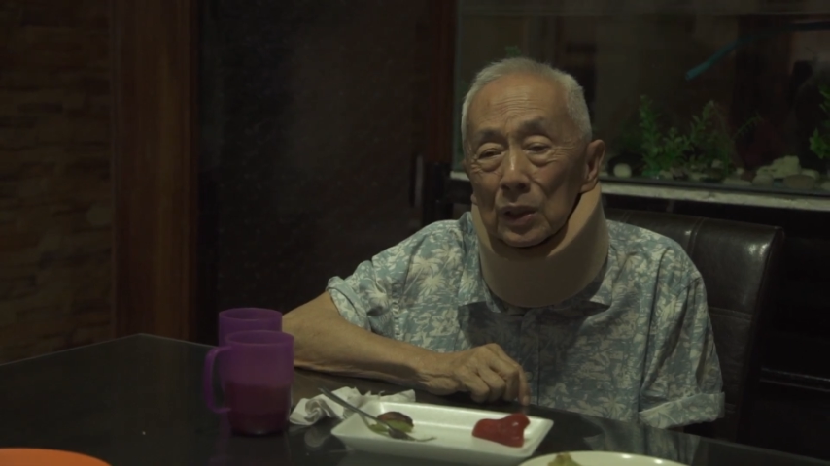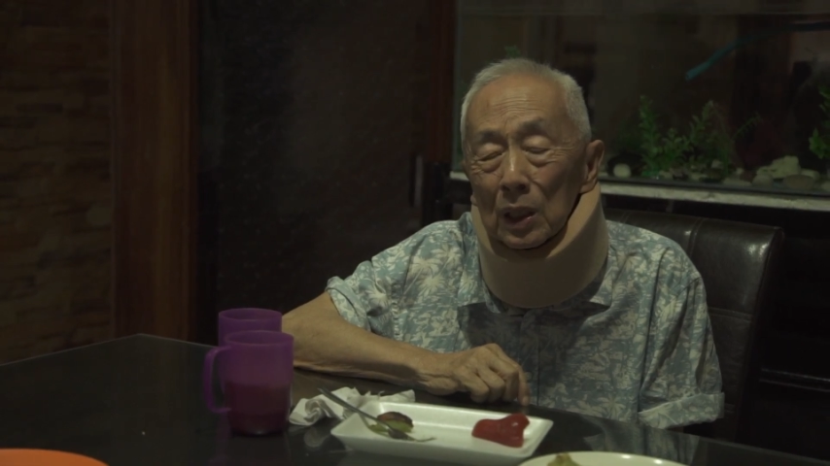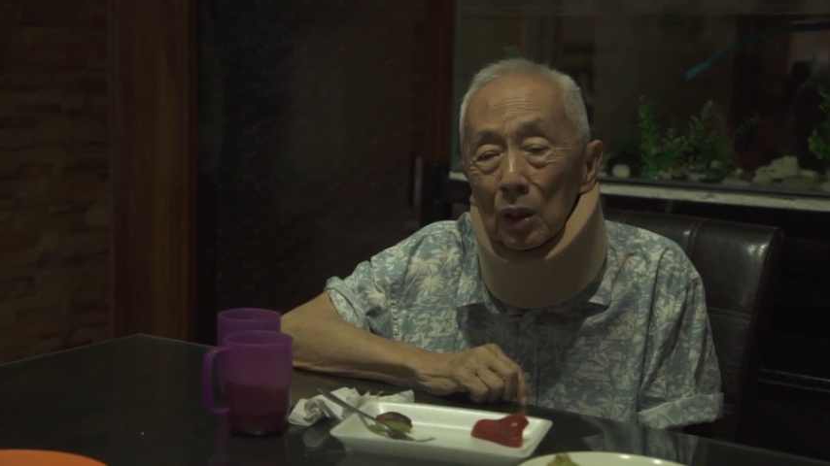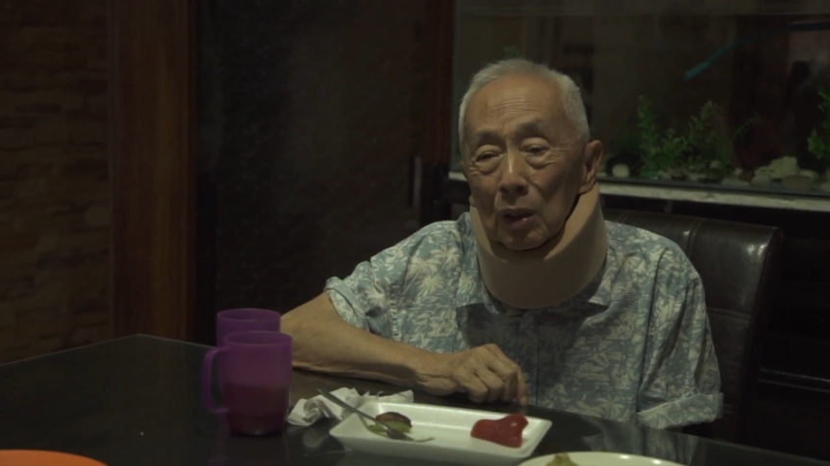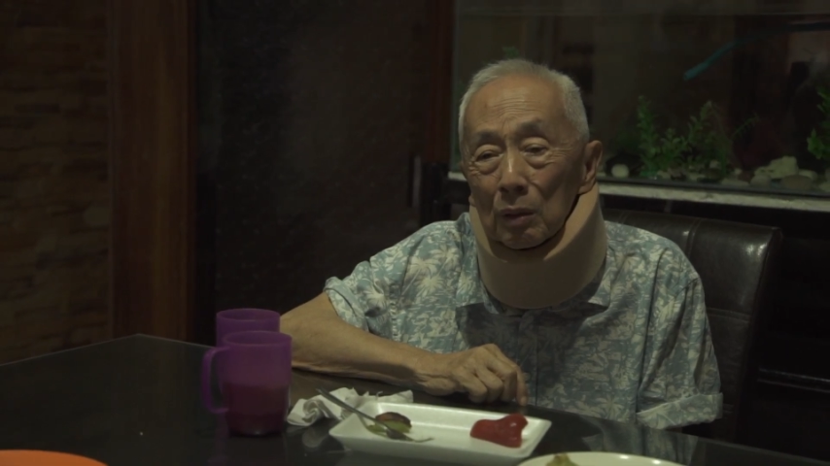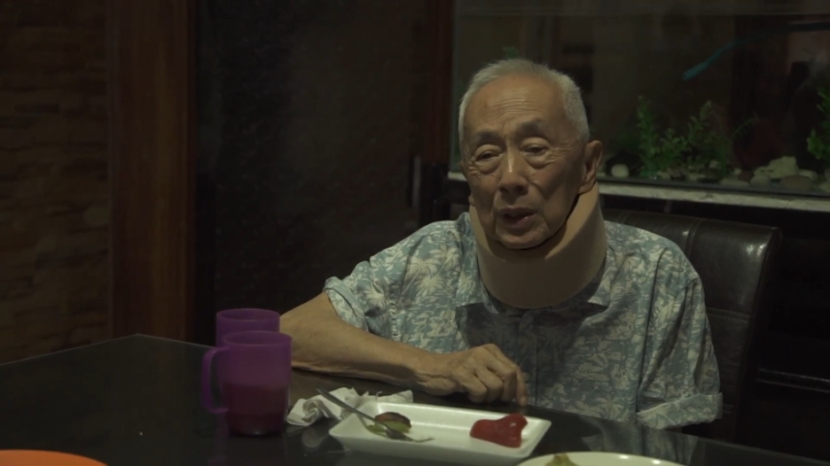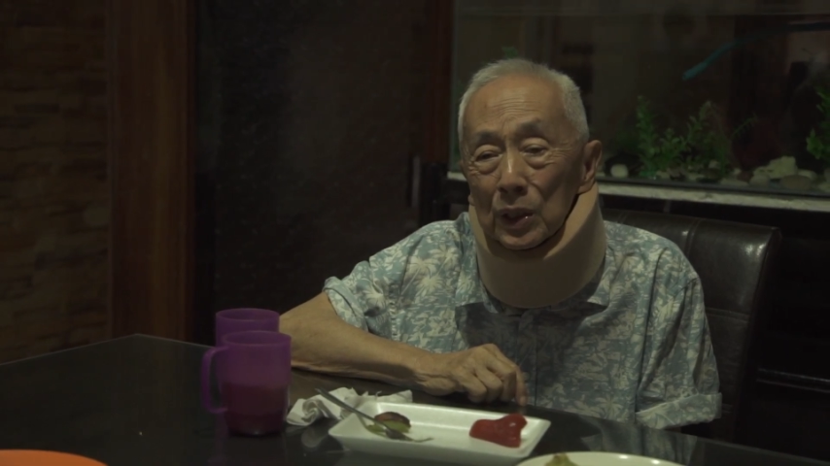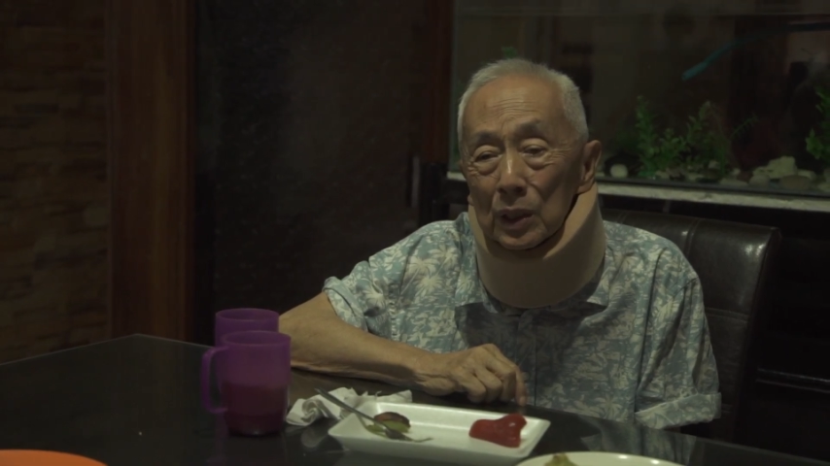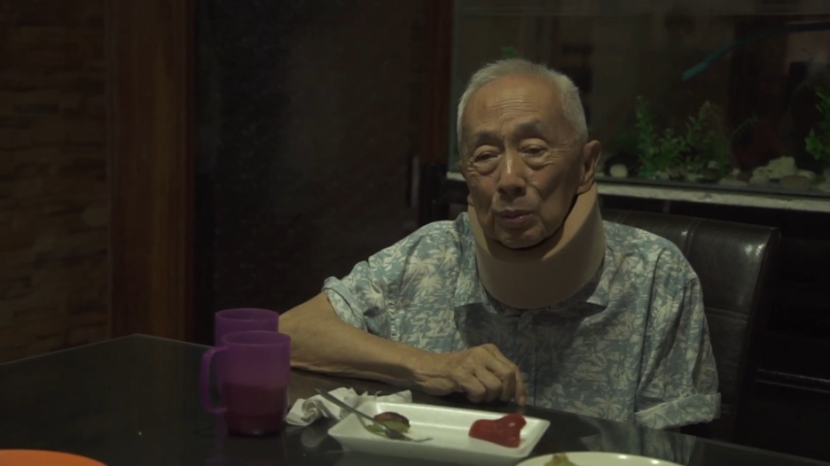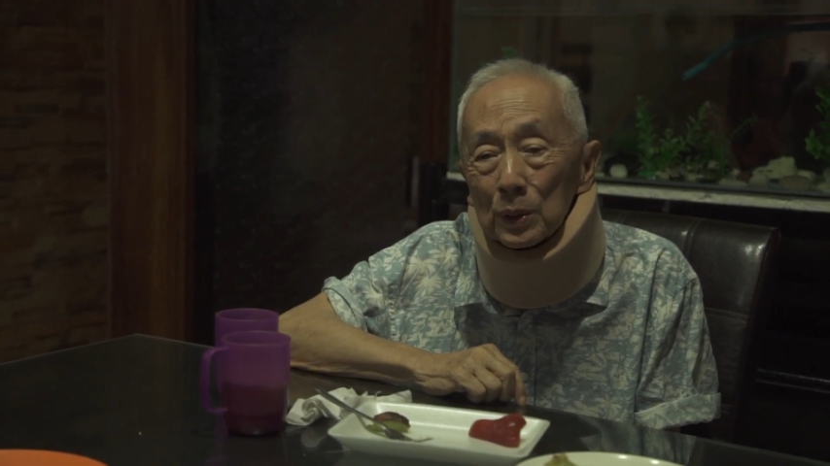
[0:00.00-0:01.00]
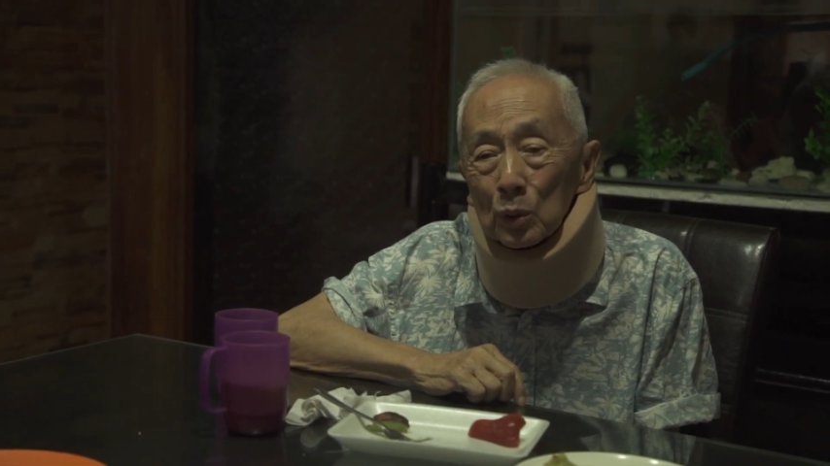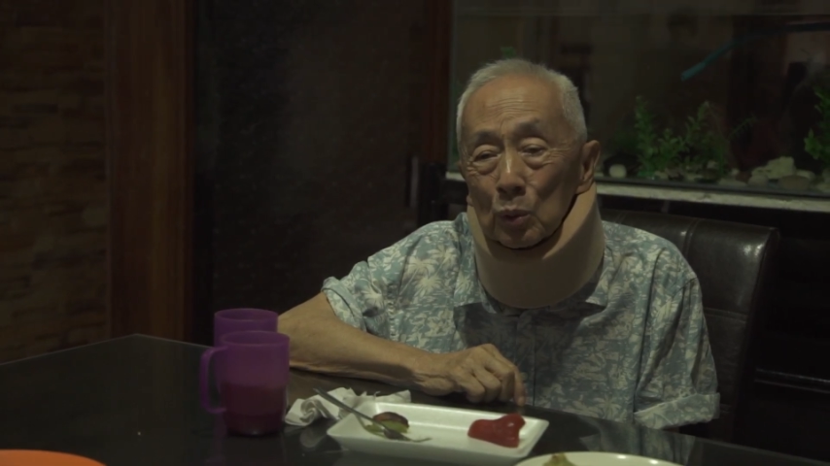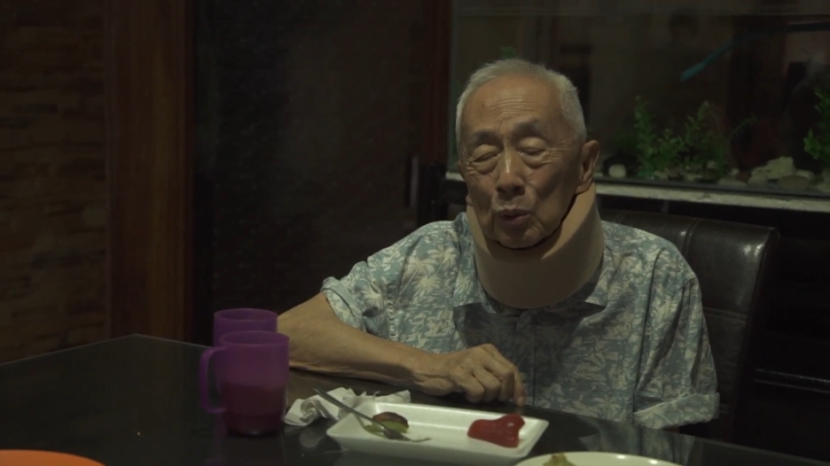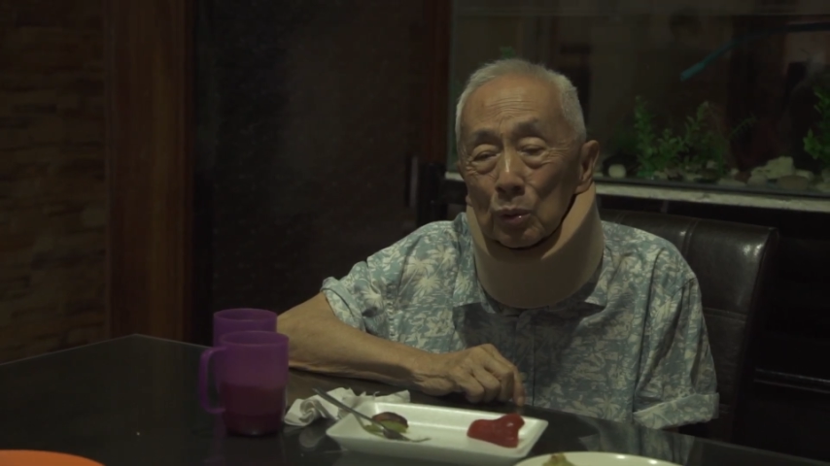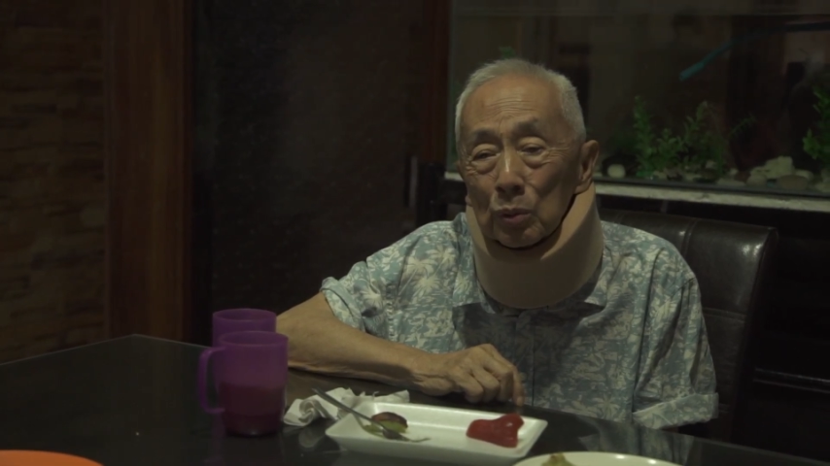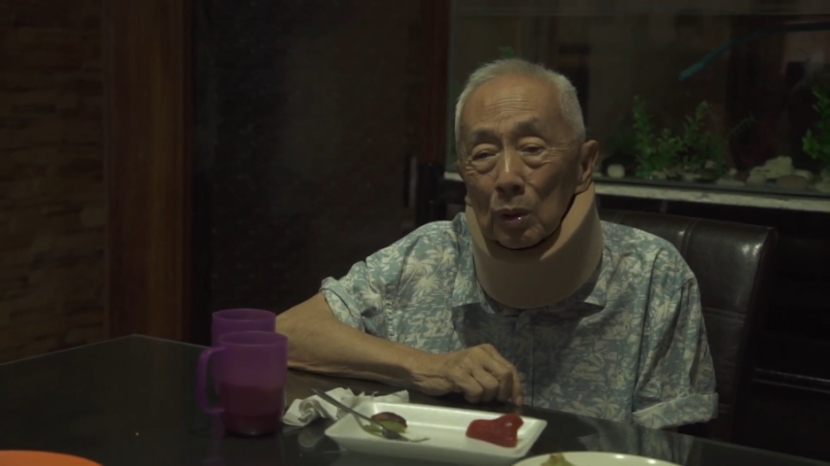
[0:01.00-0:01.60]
a lot of adjustment too